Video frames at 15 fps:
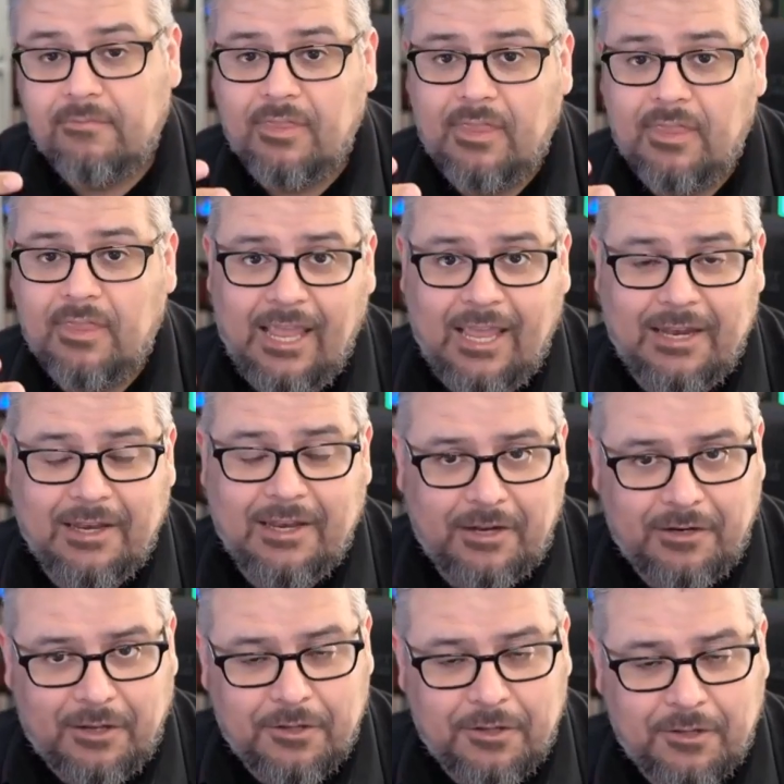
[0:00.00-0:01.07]
And
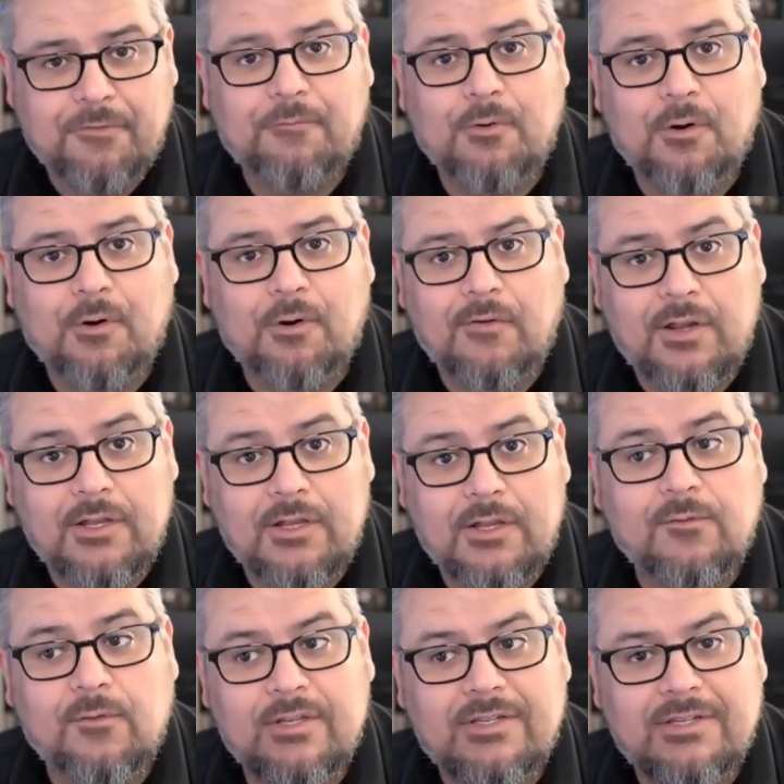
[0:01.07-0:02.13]
another word for influence
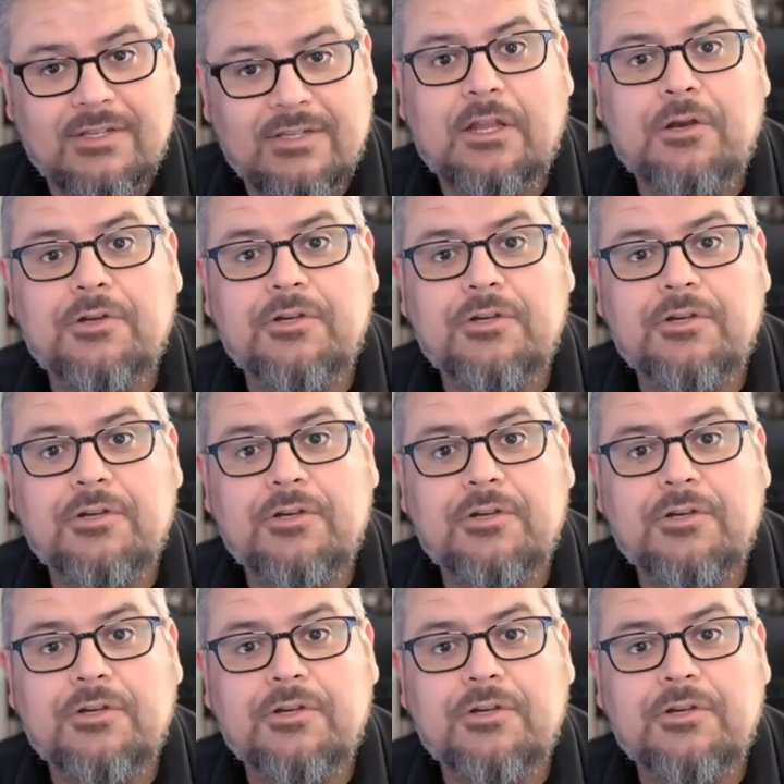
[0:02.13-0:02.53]
is leadership.